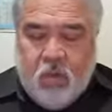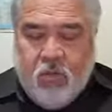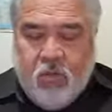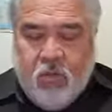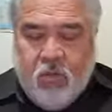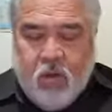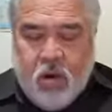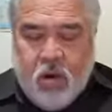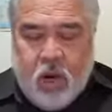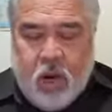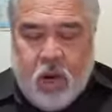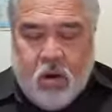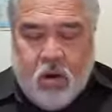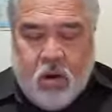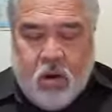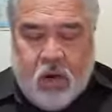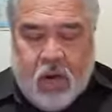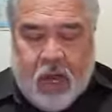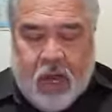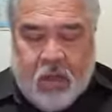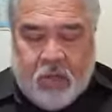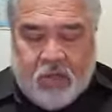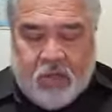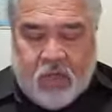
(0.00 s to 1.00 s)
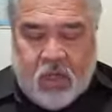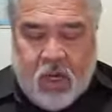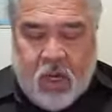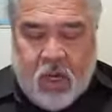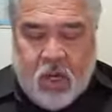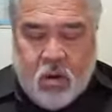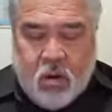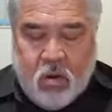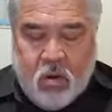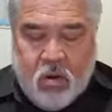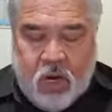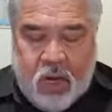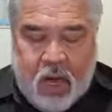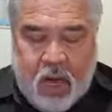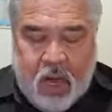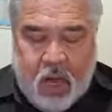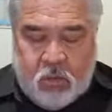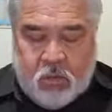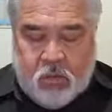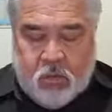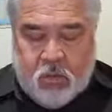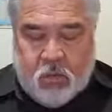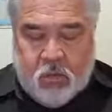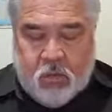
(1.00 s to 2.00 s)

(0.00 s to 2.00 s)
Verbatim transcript: for our lamps are going out.